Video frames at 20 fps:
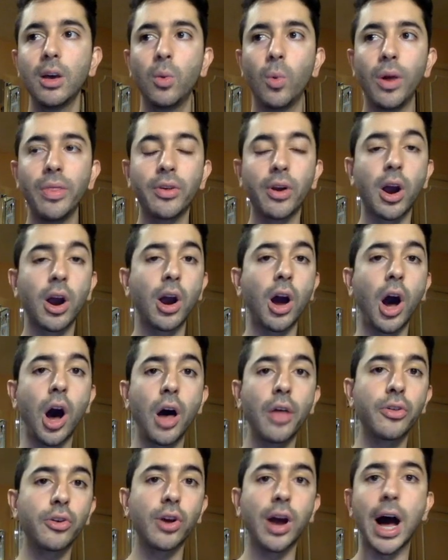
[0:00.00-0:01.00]
when there are
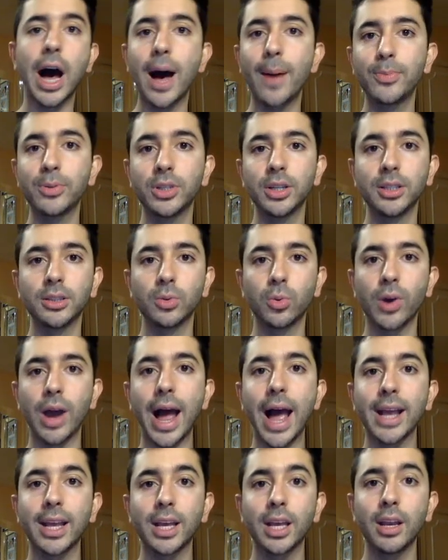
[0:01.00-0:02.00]
other options where
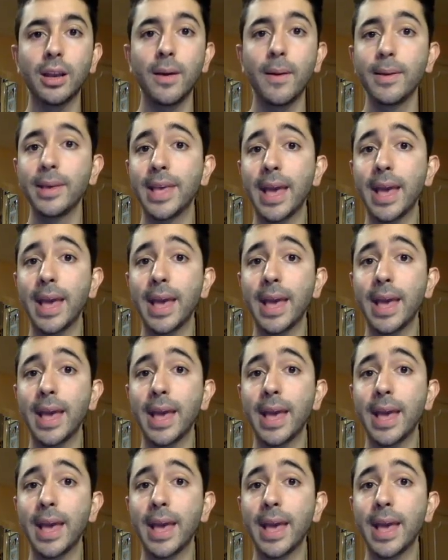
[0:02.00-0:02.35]
I could